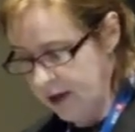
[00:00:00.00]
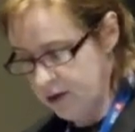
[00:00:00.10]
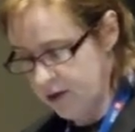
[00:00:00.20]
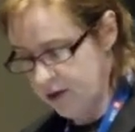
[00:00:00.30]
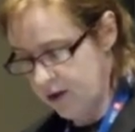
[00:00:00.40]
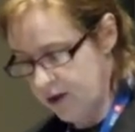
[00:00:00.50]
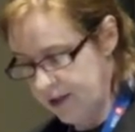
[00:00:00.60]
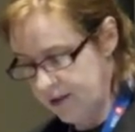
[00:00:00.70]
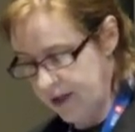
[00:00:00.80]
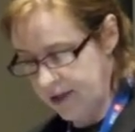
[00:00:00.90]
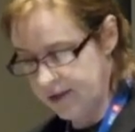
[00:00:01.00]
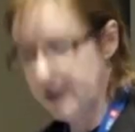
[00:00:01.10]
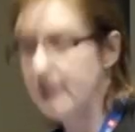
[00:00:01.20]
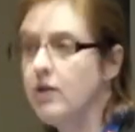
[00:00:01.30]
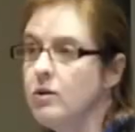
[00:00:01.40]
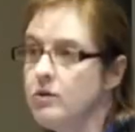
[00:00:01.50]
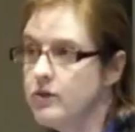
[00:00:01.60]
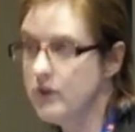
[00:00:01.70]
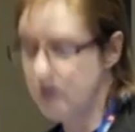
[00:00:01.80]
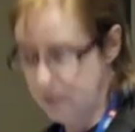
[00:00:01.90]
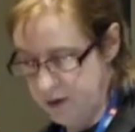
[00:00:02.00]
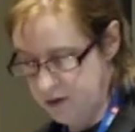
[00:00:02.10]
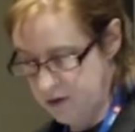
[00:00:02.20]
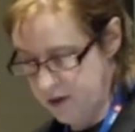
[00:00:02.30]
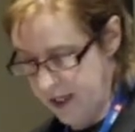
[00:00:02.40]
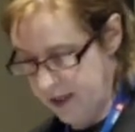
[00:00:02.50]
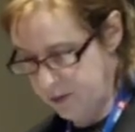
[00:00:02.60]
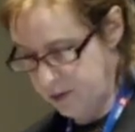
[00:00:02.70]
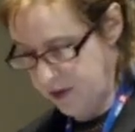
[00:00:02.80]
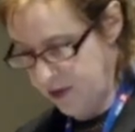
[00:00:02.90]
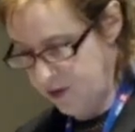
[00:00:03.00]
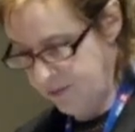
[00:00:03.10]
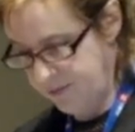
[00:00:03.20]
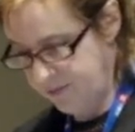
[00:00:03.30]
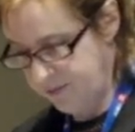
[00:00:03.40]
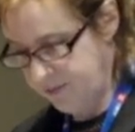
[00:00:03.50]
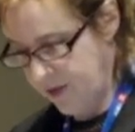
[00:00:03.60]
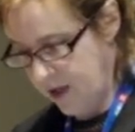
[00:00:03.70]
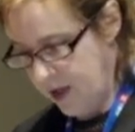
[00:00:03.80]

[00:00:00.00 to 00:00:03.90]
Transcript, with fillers: and other authorities and stakeholders on mineral exploration,